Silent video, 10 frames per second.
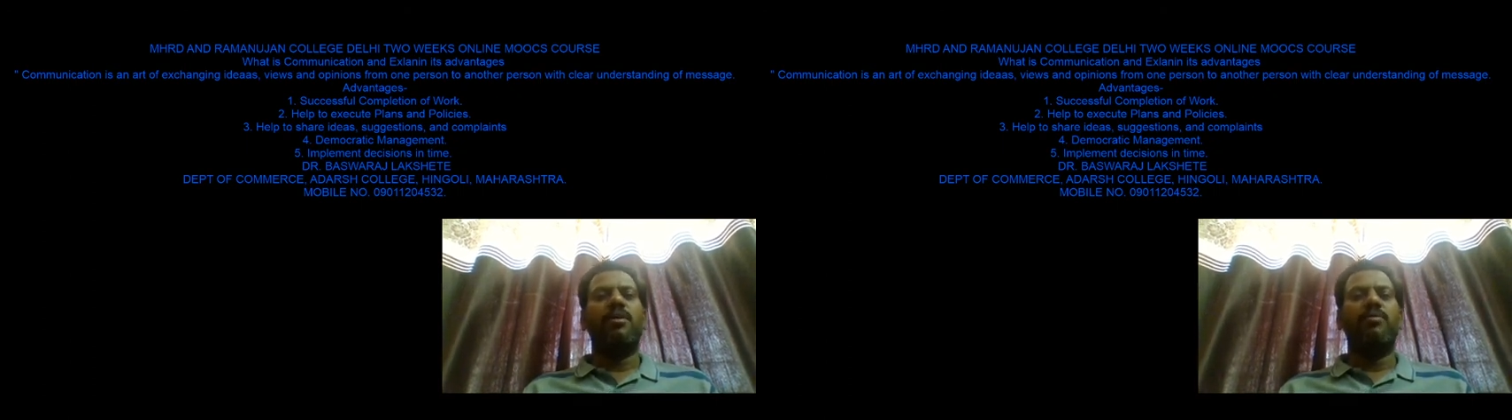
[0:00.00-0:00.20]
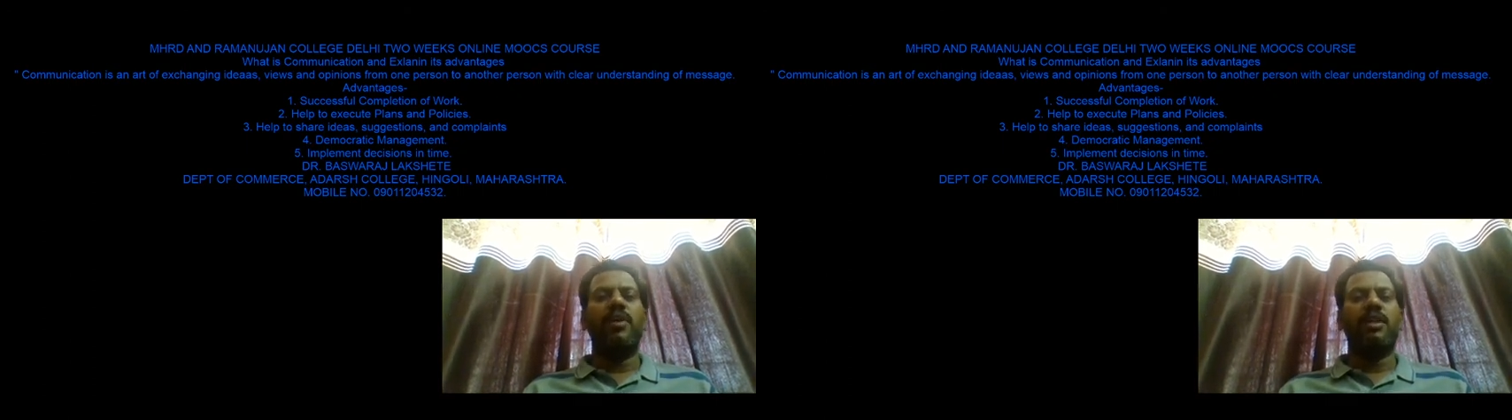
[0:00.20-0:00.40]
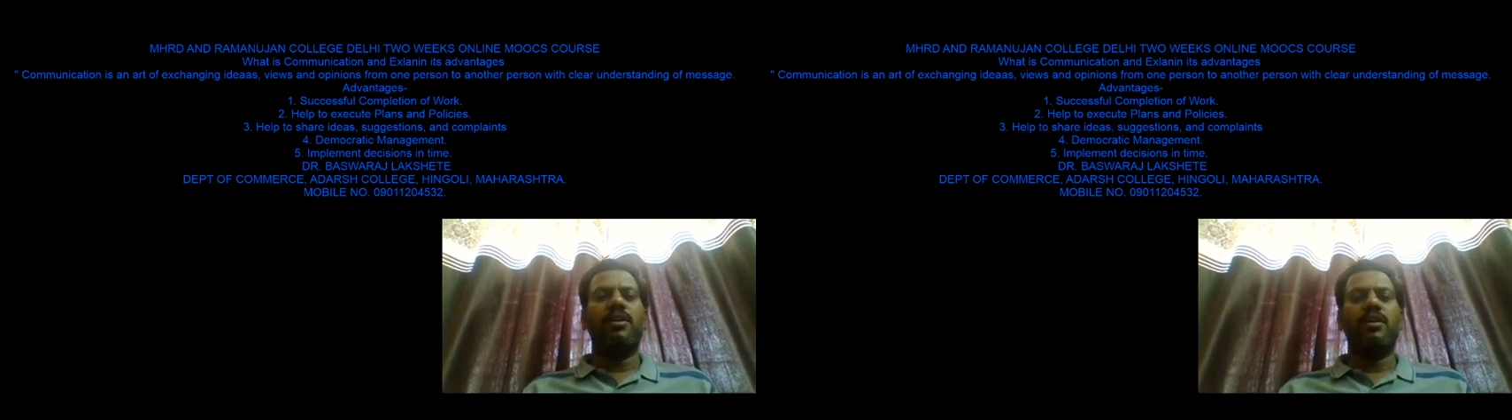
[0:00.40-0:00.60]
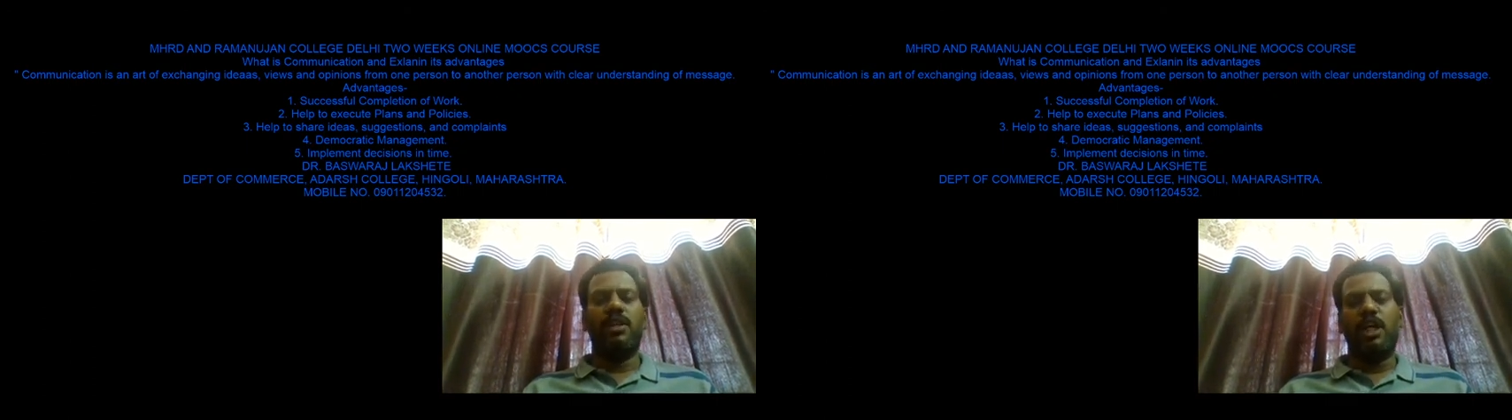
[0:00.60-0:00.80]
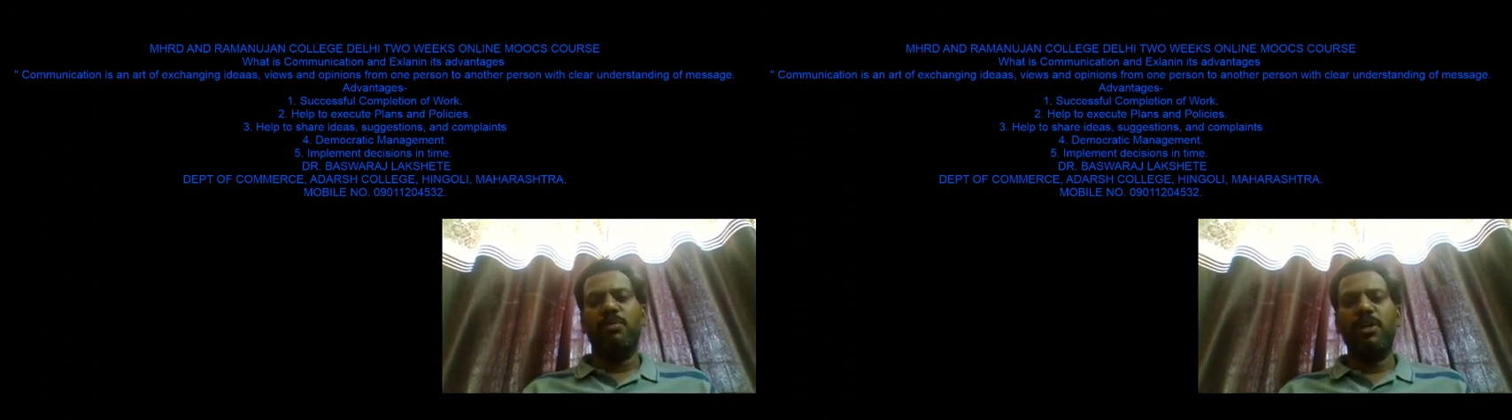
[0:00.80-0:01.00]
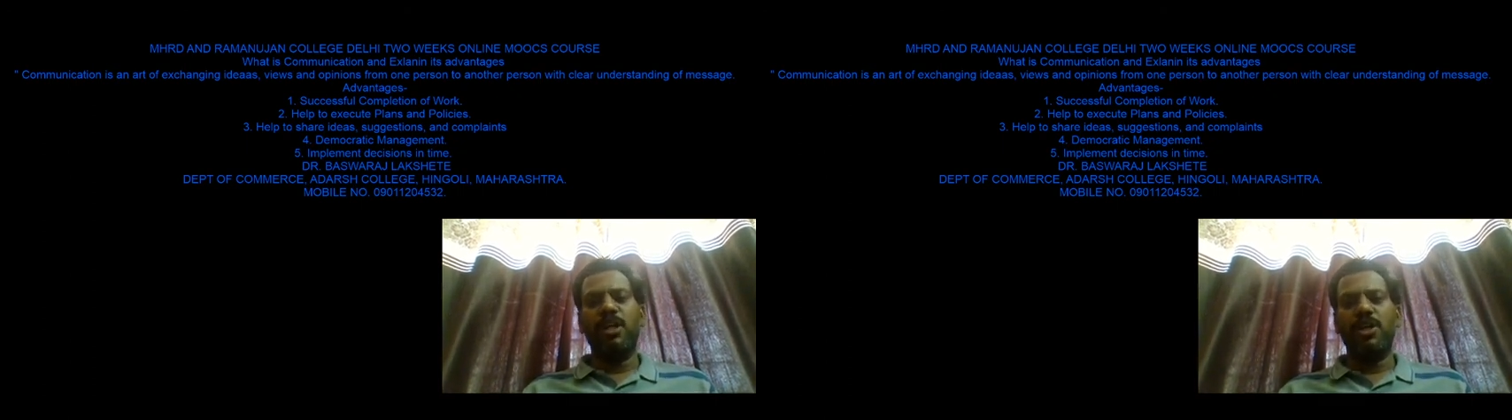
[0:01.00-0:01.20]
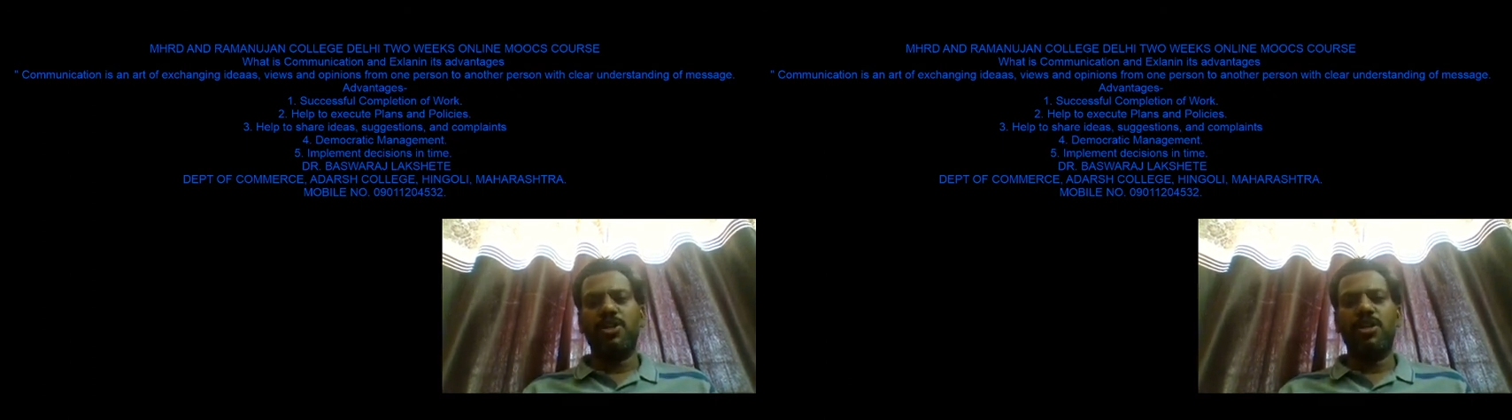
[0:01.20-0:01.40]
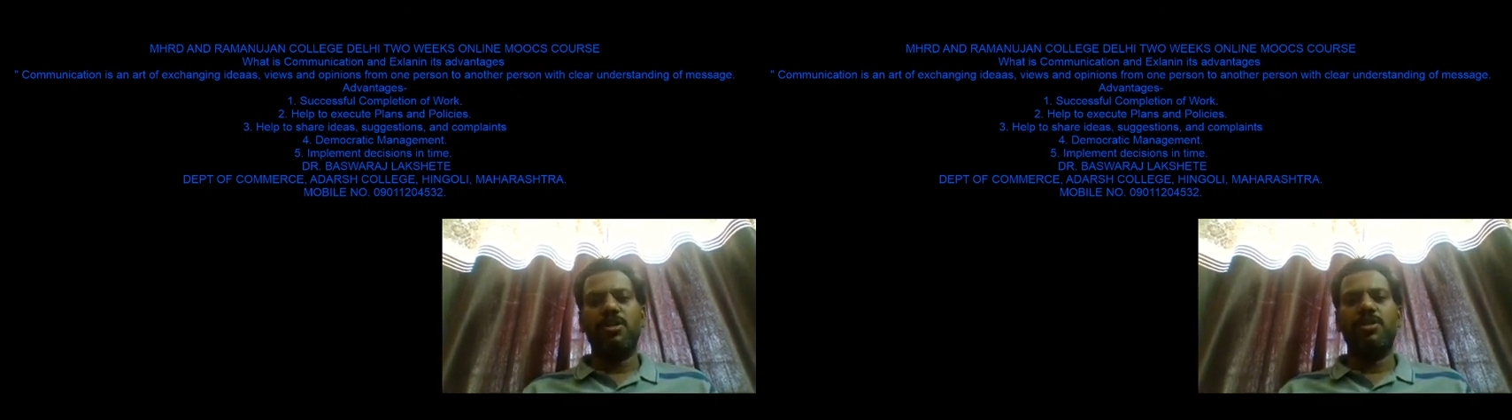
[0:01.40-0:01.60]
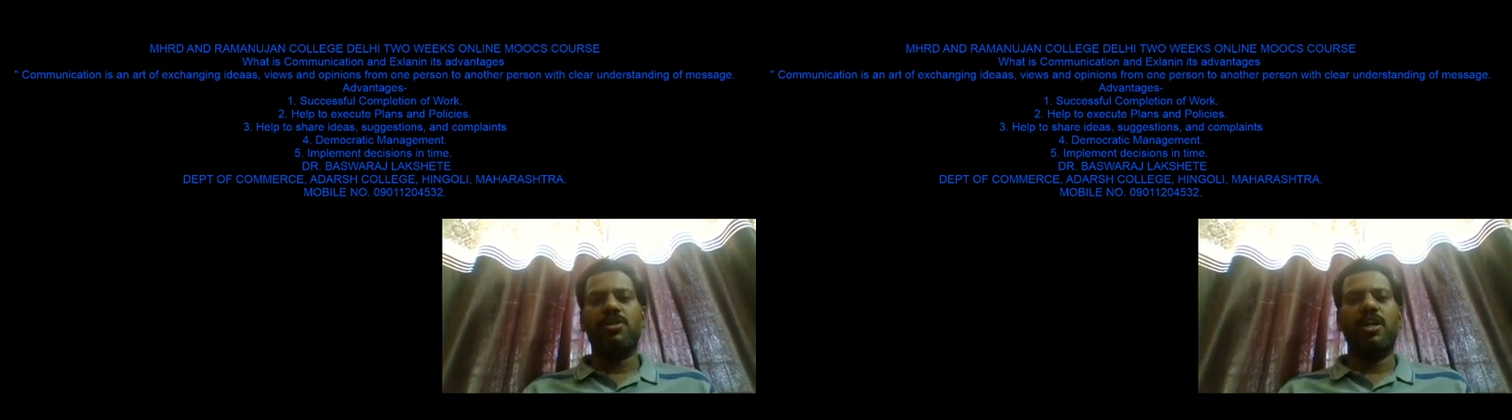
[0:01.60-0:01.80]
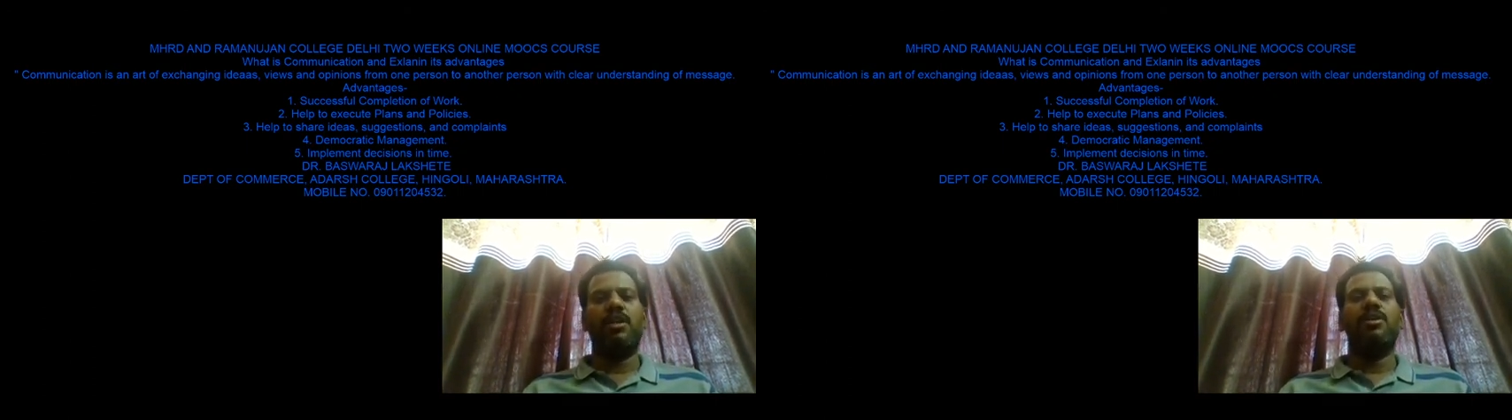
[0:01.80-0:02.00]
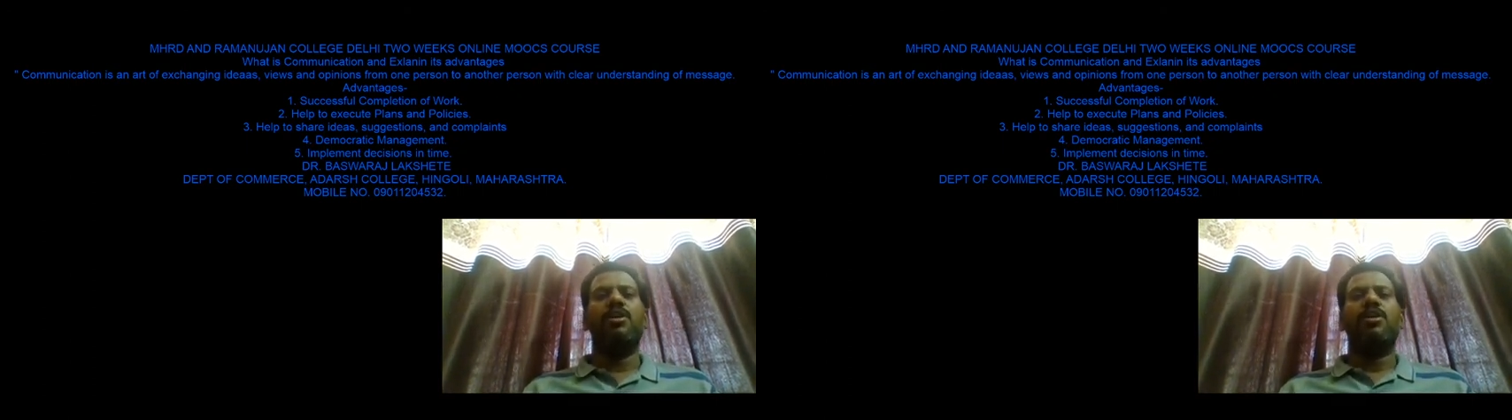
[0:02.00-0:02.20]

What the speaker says: with the communication skill.